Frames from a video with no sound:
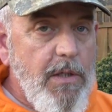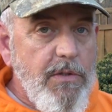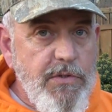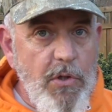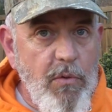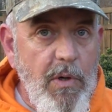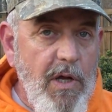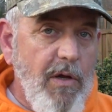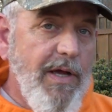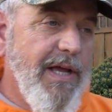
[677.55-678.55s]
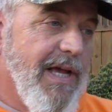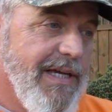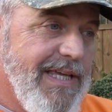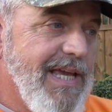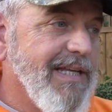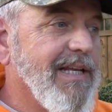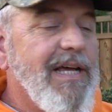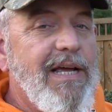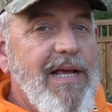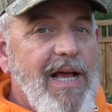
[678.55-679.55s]
So again,
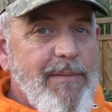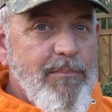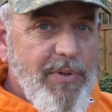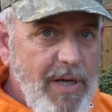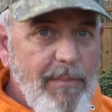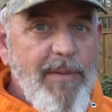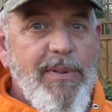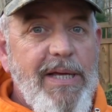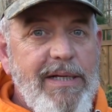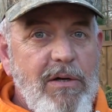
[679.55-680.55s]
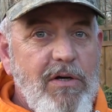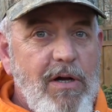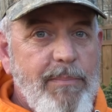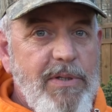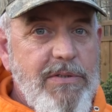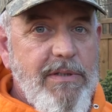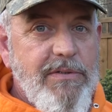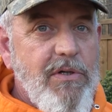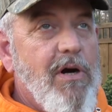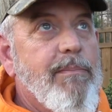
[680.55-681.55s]
I put out my Black Cow compost on the
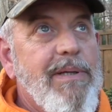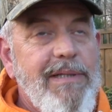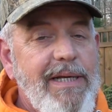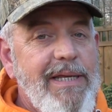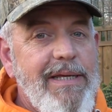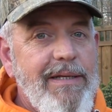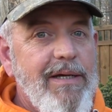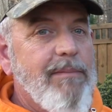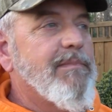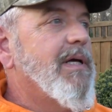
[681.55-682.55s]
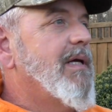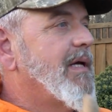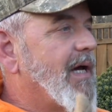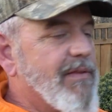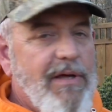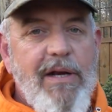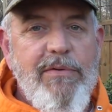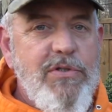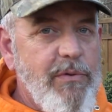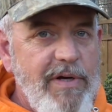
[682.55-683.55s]
tarp, I let it heat up, I thought I
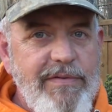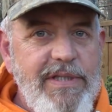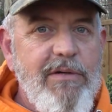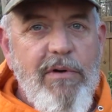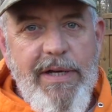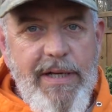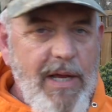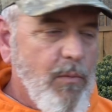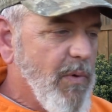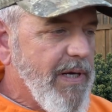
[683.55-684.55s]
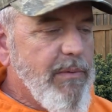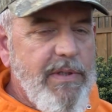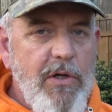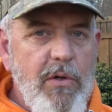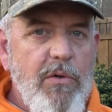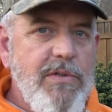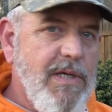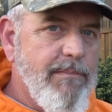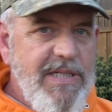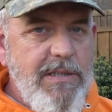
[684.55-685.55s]
was doing everything right, I wet it with a hose,
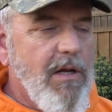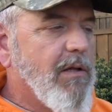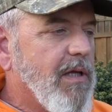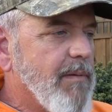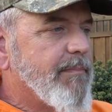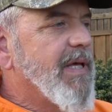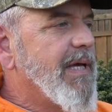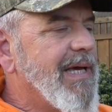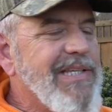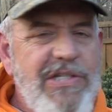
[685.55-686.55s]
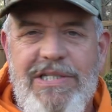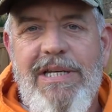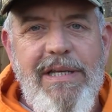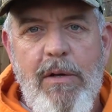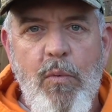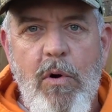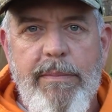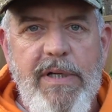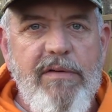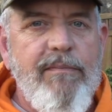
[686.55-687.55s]
I mix it all up, it just didn't get
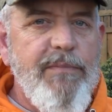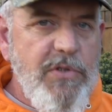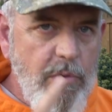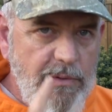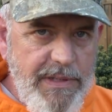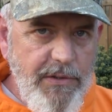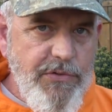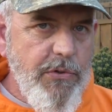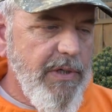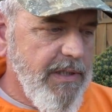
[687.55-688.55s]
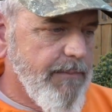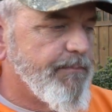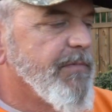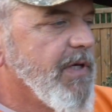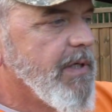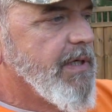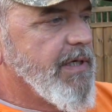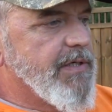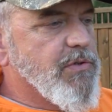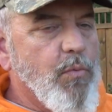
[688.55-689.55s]
warm enough. So a little trick
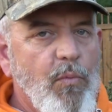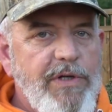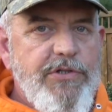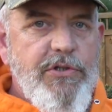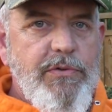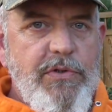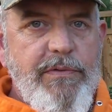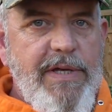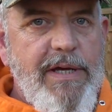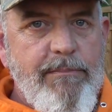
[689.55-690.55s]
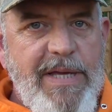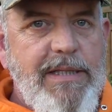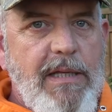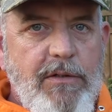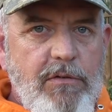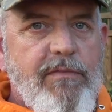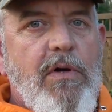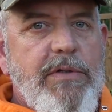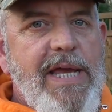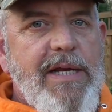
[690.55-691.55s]
is, once you do that, make that little
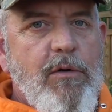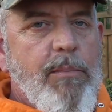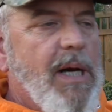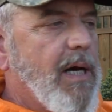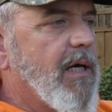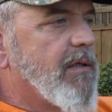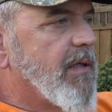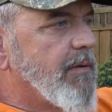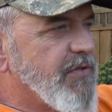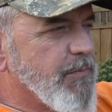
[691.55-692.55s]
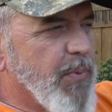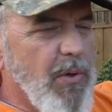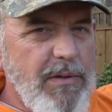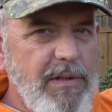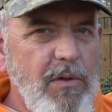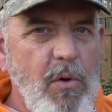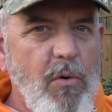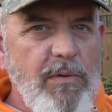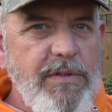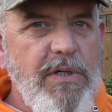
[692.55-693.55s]
volcano pile, just poke a little
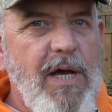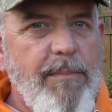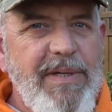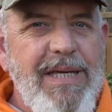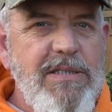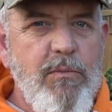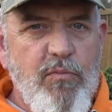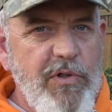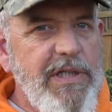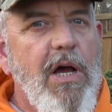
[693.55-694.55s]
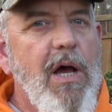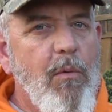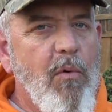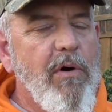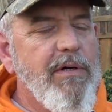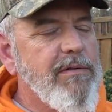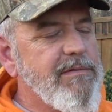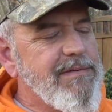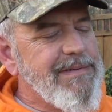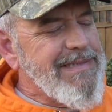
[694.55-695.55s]
hole in the top and get some really hot water.
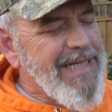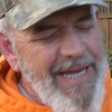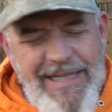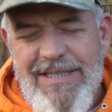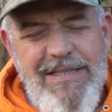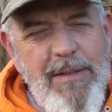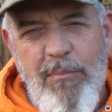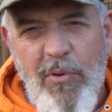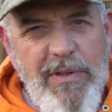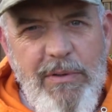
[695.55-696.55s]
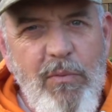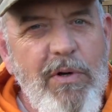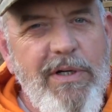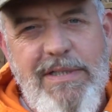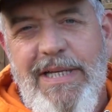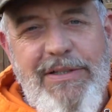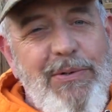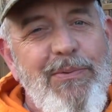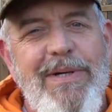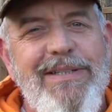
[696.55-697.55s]
I hate to say boiling water because I
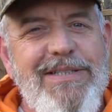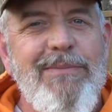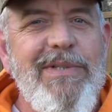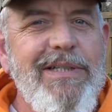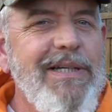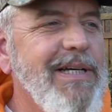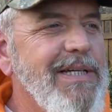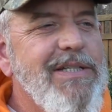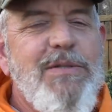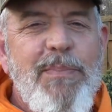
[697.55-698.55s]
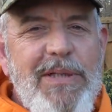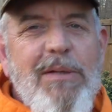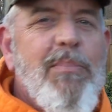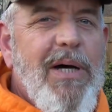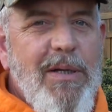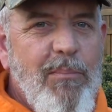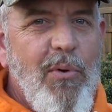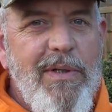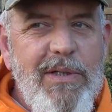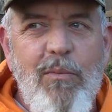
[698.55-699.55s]
don't want someone to spill a pot of
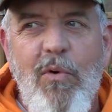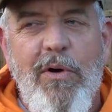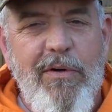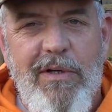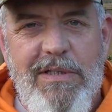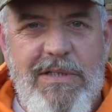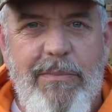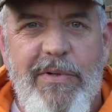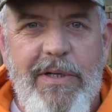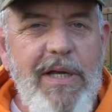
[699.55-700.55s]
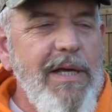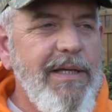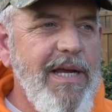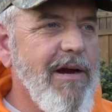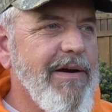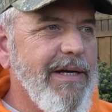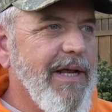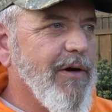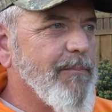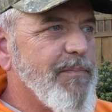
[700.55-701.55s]
boiling water on someone carrying it
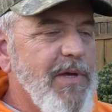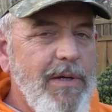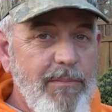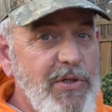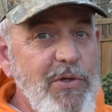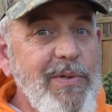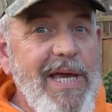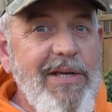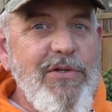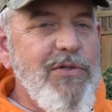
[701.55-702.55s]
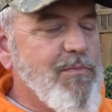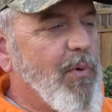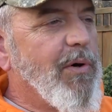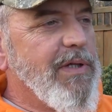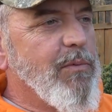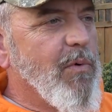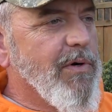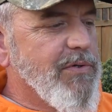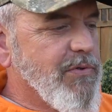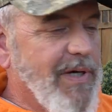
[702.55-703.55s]
out, but you can use boiling
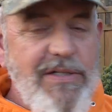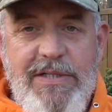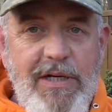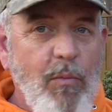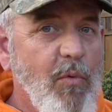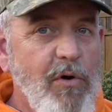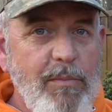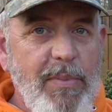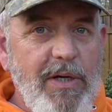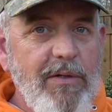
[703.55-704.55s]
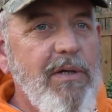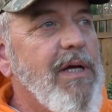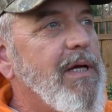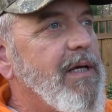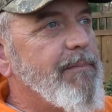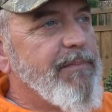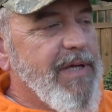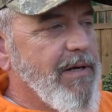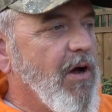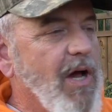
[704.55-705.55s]
water. So I just take a water bottle,
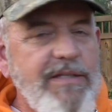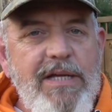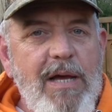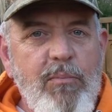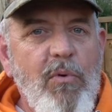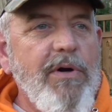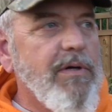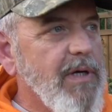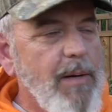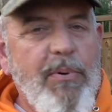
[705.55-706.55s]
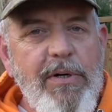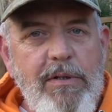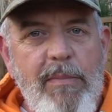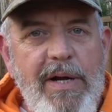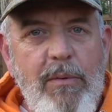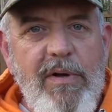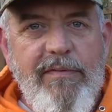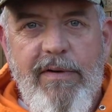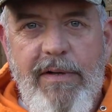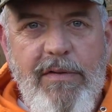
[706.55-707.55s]
get hot tap water, I put it in the
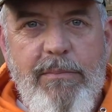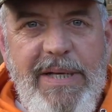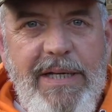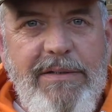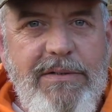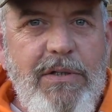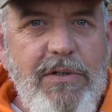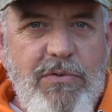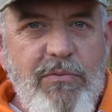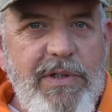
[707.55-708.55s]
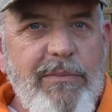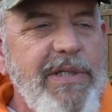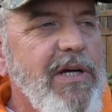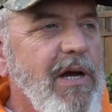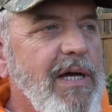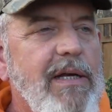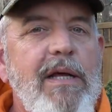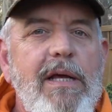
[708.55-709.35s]
microwave for another minute until it's really, really hot,